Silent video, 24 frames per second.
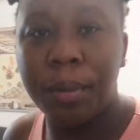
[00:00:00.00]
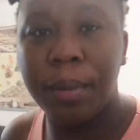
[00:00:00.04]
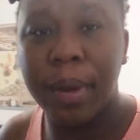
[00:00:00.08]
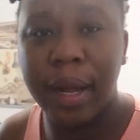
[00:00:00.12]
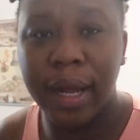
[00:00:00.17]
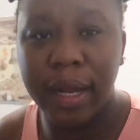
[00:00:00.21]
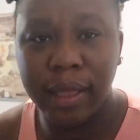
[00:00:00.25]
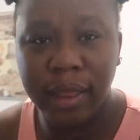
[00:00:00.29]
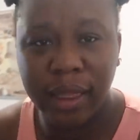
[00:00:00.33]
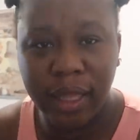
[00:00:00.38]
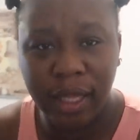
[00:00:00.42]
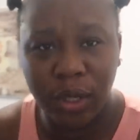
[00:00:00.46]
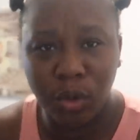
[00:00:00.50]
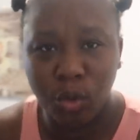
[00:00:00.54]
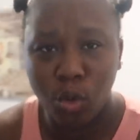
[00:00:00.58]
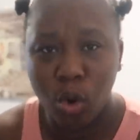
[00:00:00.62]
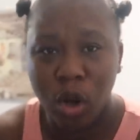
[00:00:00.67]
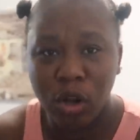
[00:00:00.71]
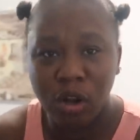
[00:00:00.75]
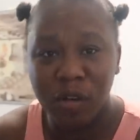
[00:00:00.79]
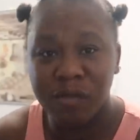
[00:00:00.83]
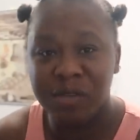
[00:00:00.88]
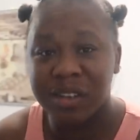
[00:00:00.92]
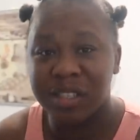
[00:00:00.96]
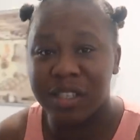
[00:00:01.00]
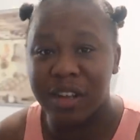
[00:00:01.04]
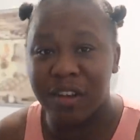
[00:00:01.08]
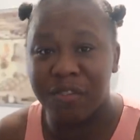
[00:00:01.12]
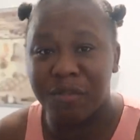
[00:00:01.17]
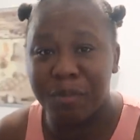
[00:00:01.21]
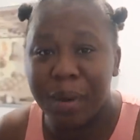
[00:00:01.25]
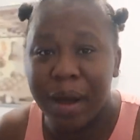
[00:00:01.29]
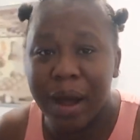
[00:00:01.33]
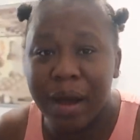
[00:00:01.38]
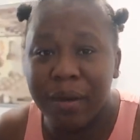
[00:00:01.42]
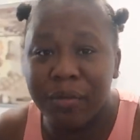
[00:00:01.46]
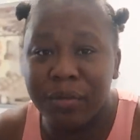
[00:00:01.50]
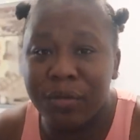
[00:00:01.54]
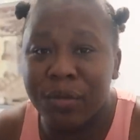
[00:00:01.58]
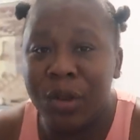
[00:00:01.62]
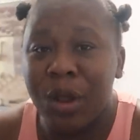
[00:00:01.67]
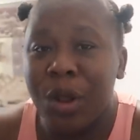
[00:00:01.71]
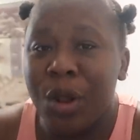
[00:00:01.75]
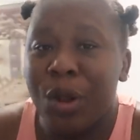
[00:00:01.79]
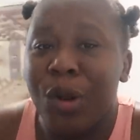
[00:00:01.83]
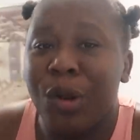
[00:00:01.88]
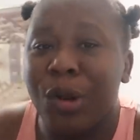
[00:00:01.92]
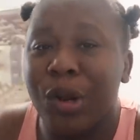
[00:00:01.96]
my thing all of us are bath,
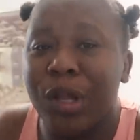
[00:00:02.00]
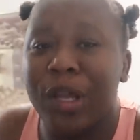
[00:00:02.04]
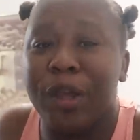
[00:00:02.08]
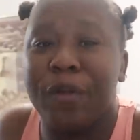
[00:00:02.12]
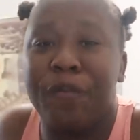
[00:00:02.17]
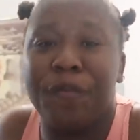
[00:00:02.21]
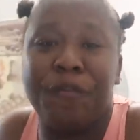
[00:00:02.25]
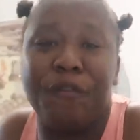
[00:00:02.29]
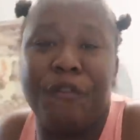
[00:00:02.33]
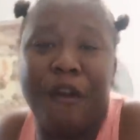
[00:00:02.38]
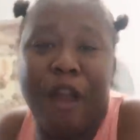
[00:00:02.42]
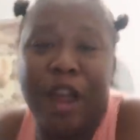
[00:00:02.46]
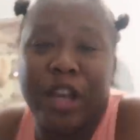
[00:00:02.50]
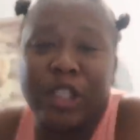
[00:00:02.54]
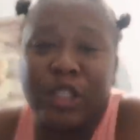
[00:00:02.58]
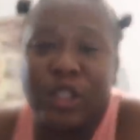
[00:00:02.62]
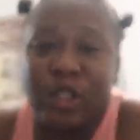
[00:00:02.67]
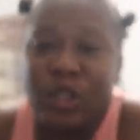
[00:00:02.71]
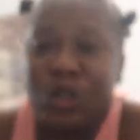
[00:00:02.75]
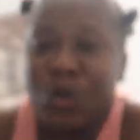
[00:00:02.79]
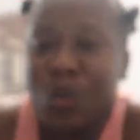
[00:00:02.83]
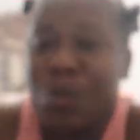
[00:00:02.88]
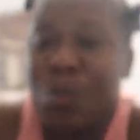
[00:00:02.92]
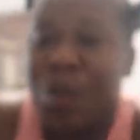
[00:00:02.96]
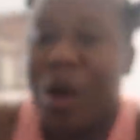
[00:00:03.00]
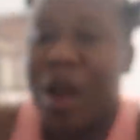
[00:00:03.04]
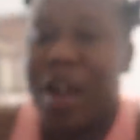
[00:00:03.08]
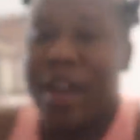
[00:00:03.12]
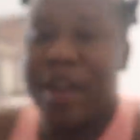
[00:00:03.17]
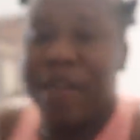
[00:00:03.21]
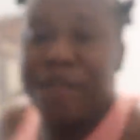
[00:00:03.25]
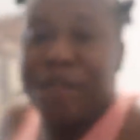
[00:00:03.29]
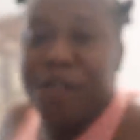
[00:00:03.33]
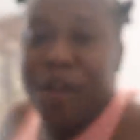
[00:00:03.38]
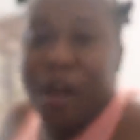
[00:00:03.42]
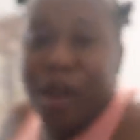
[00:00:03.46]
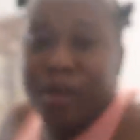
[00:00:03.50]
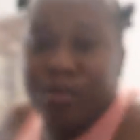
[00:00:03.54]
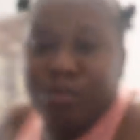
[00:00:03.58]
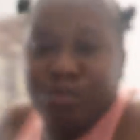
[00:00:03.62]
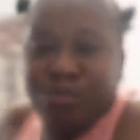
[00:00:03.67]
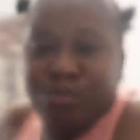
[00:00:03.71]
looking fresh or whatever